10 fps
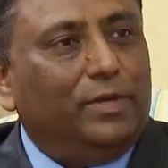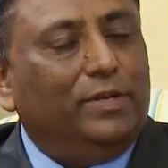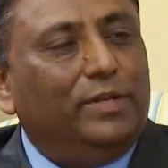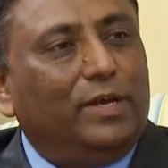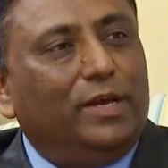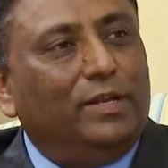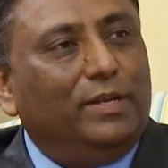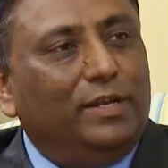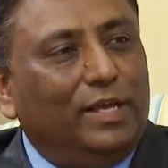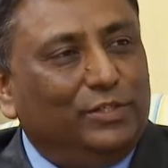India had
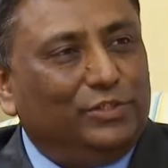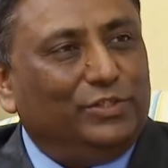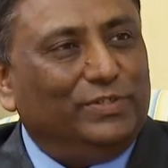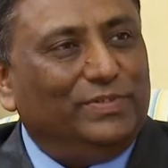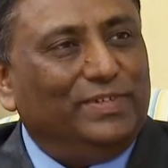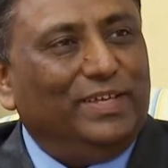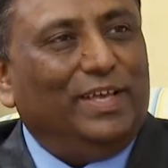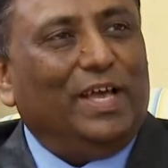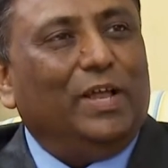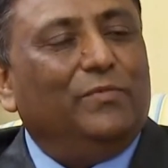an election.
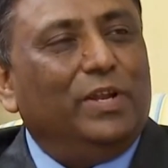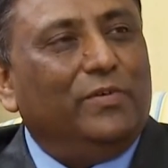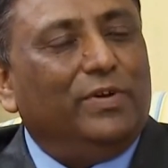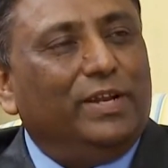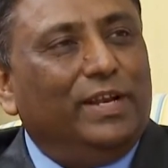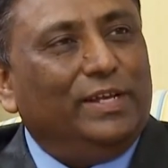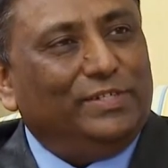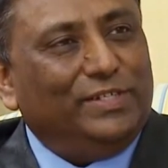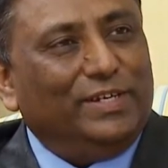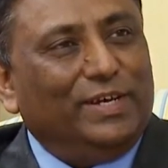And whenever
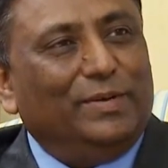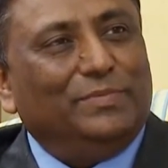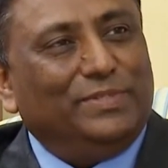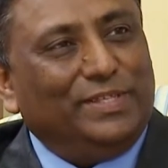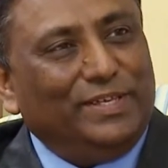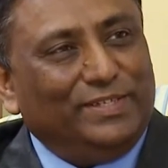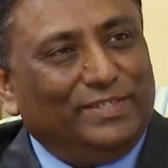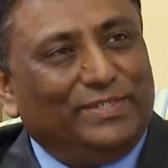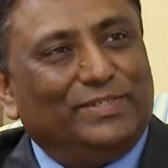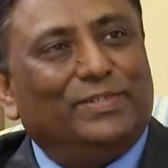election comes, things
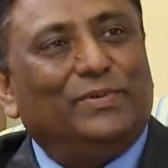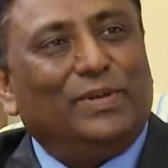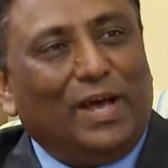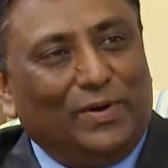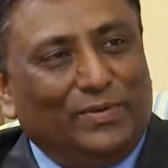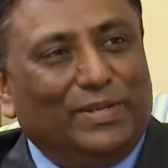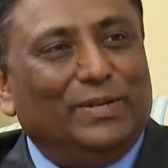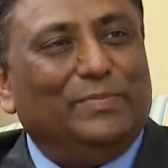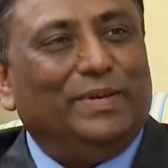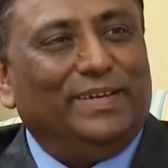slow down a little
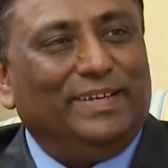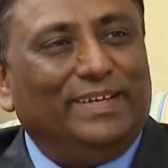bit.